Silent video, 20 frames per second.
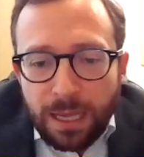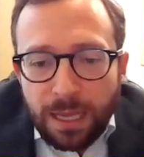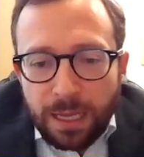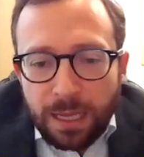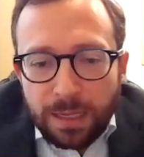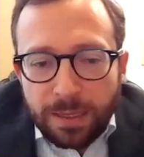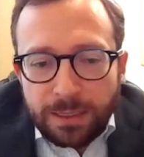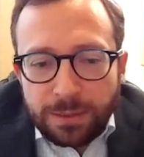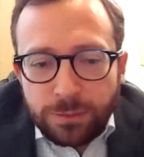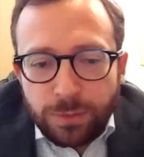
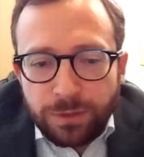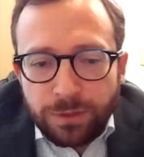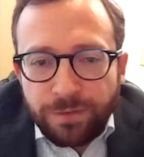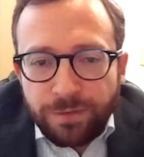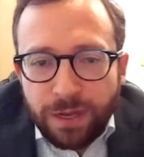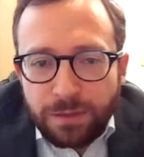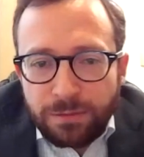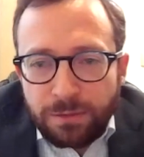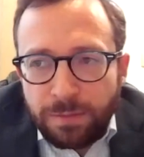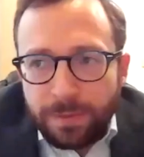as we
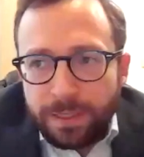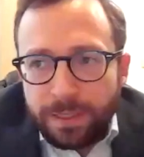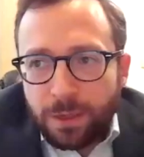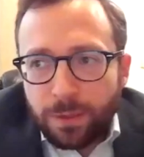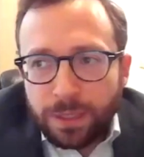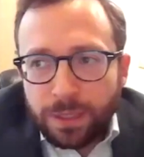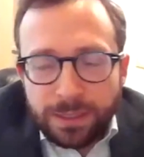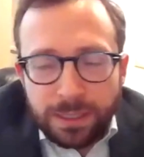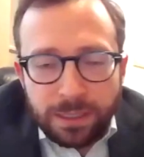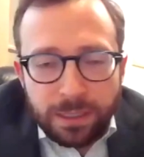invite Rabbi
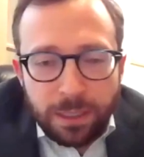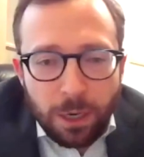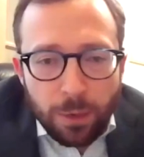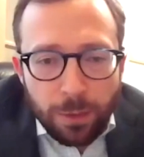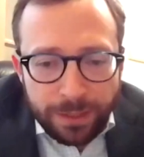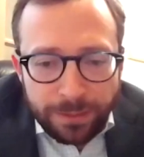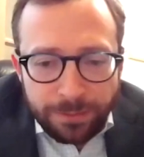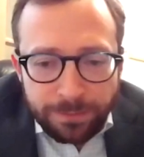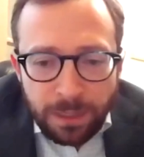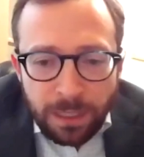Yonatan
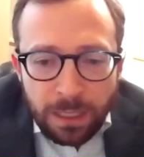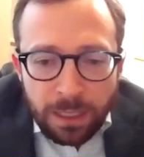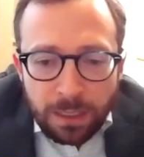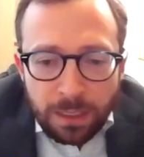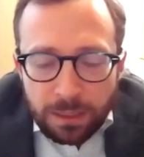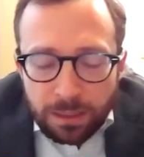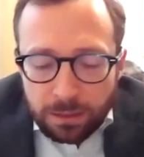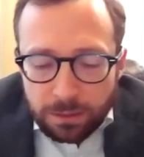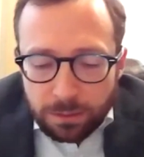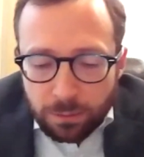Cohen,
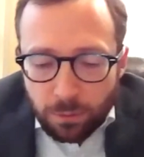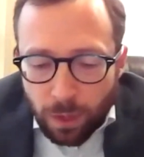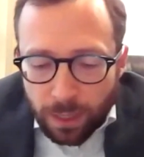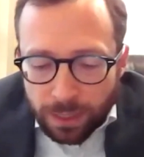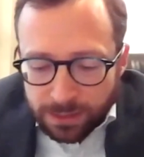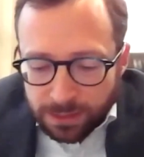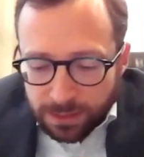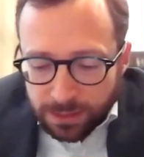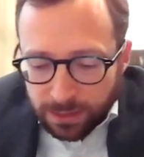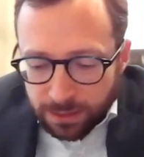
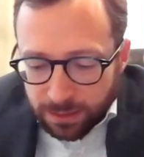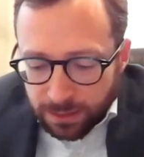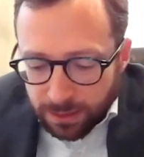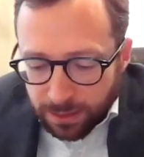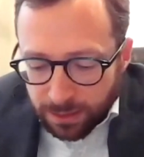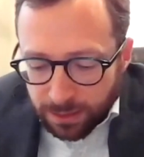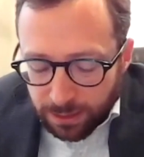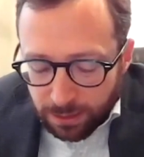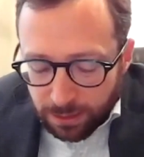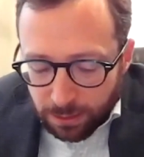
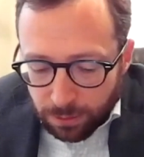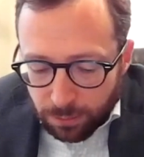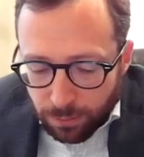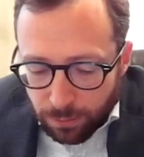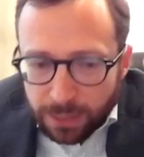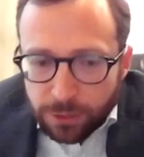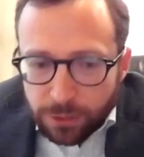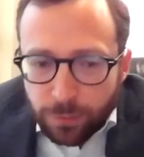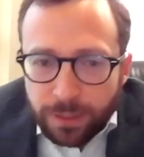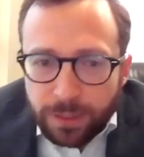YCT
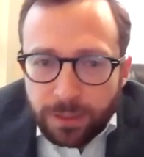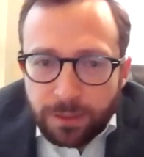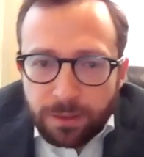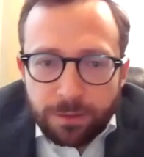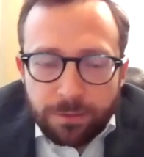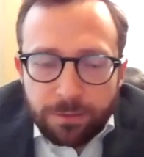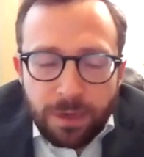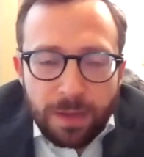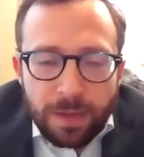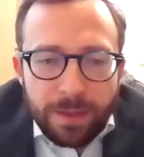graduate,
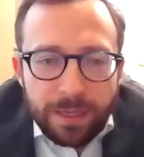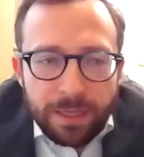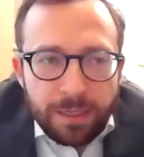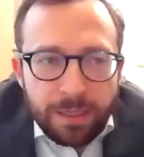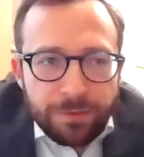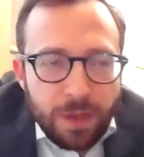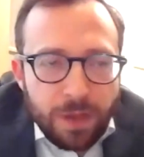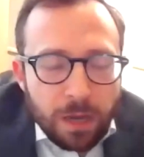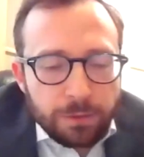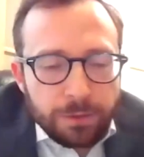the rabbi
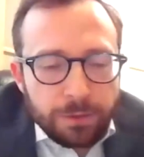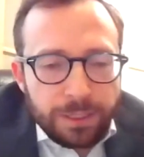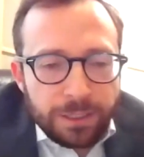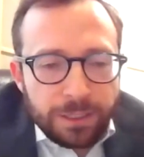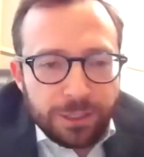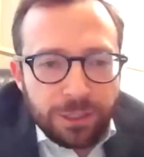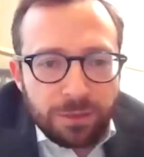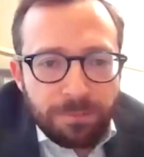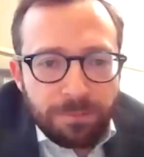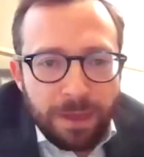of
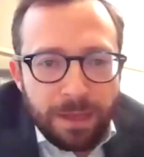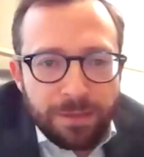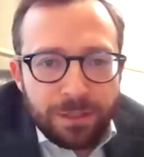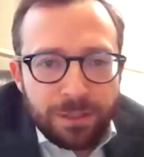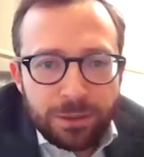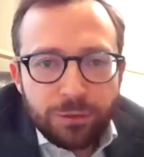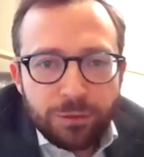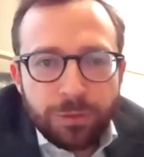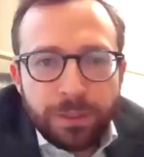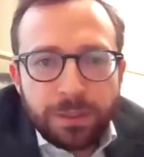Congregation Beth
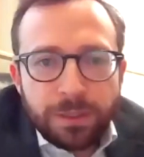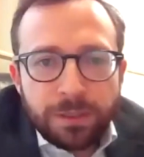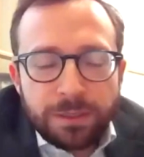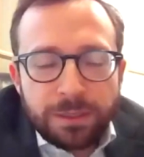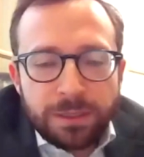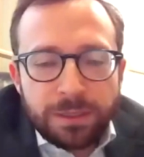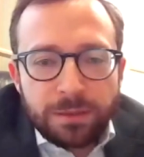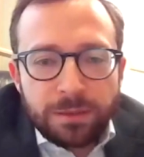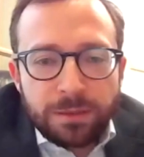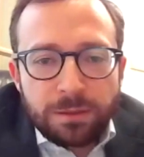Israel
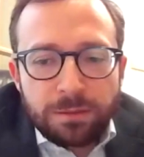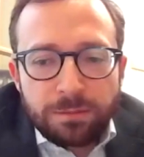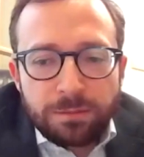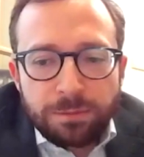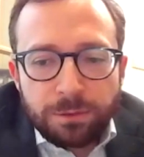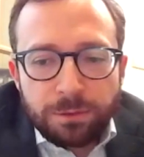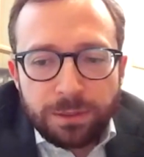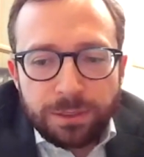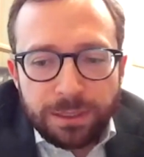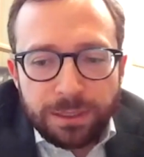in
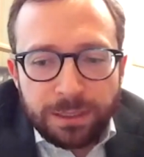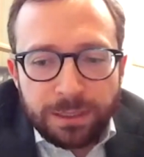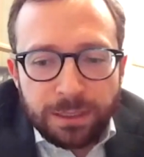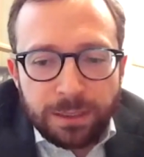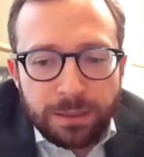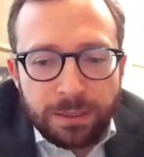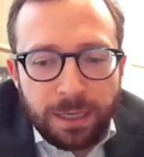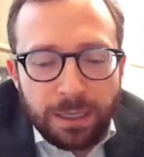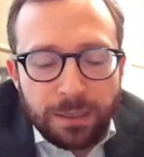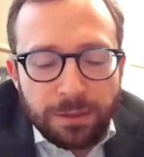Berkeley,
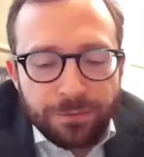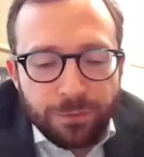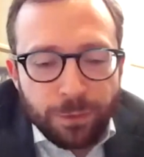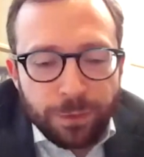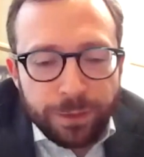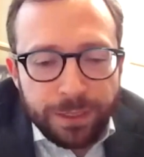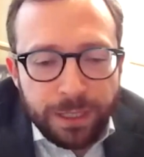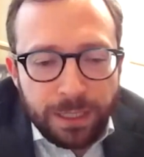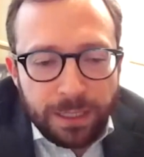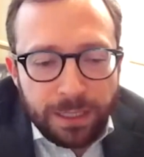
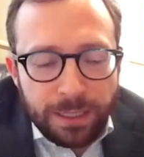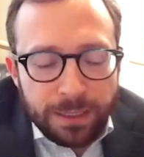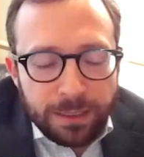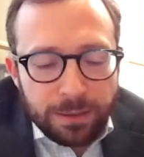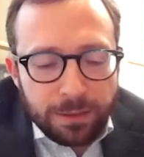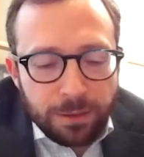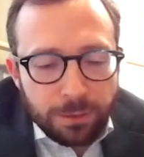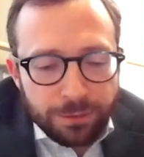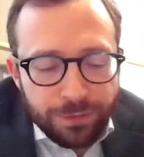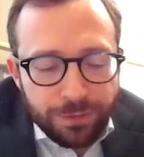California, and
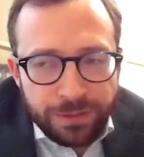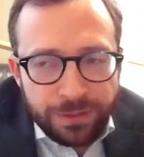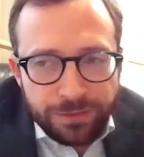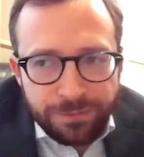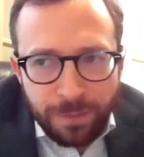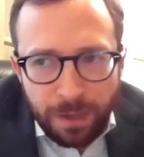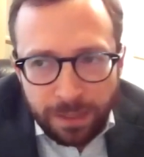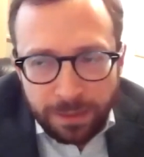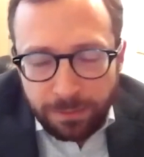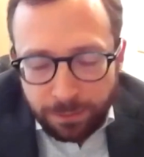a close friend
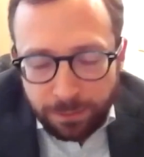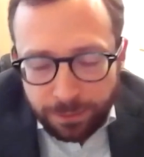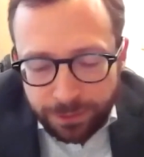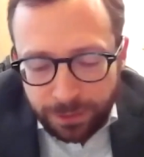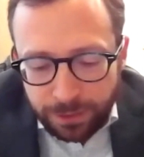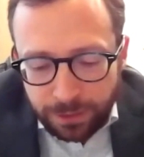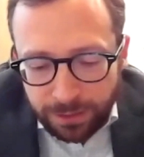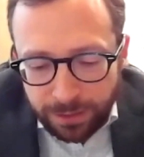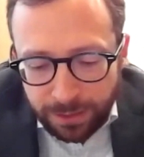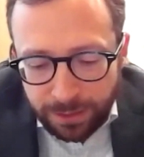of mine
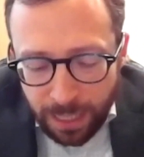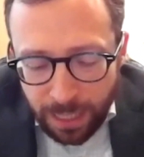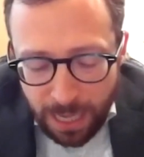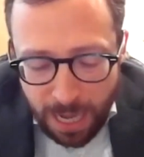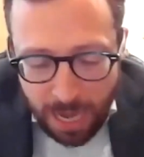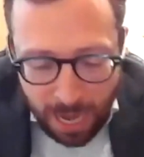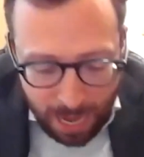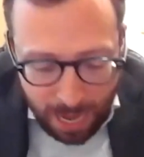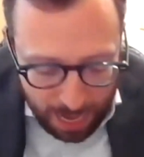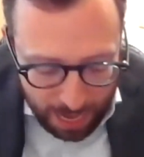personally,
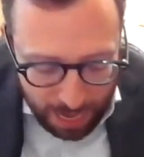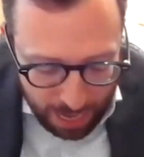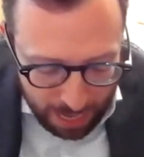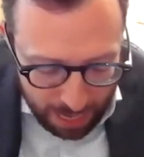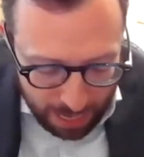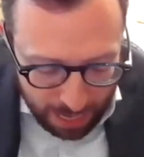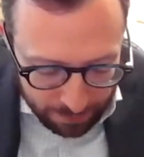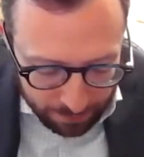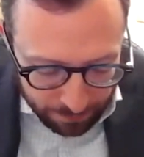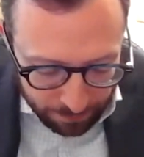
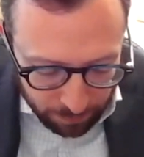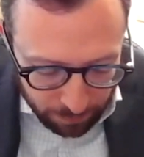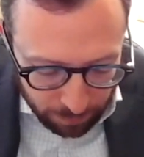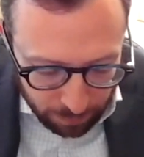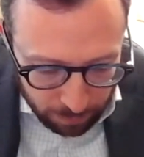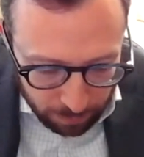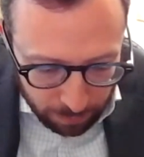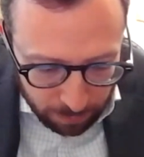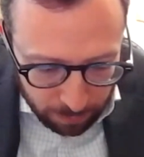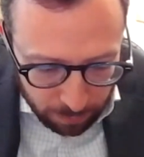
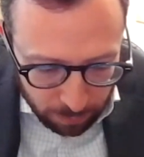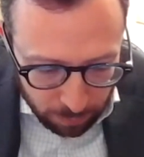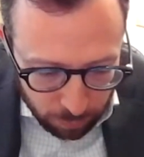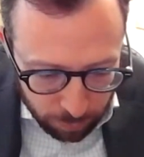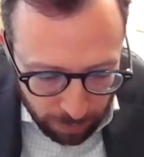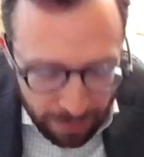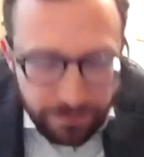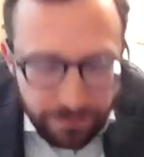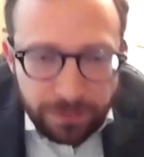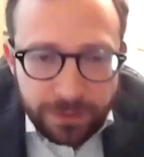who
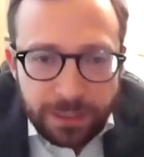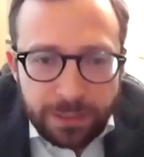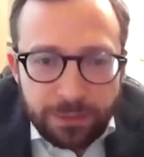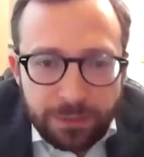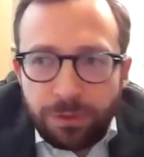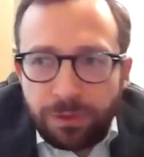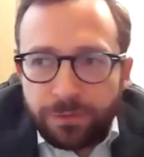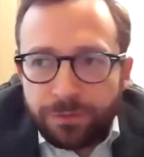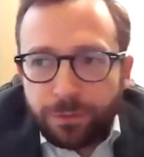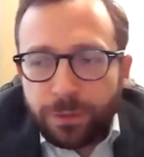traveled to
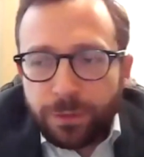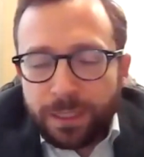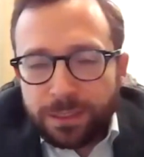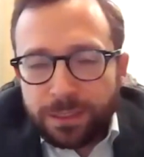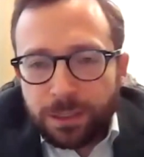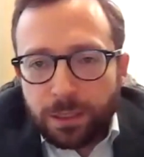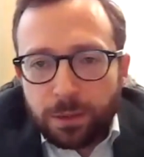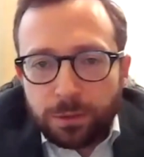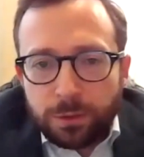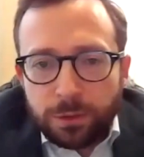Israel a few
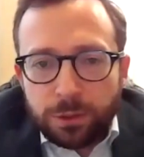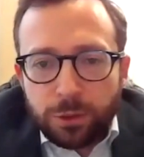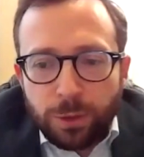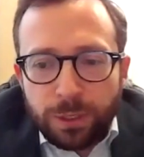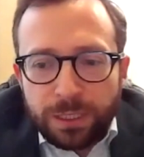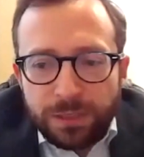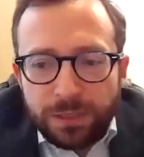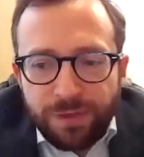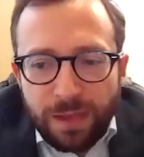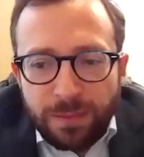days ago to
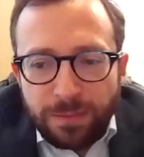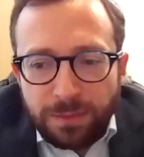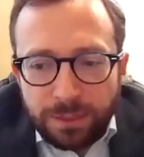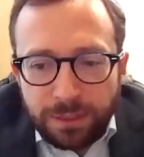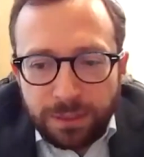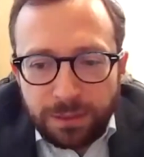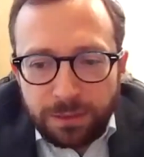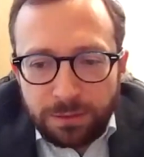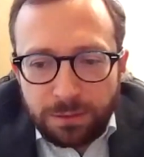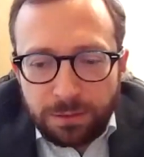join his family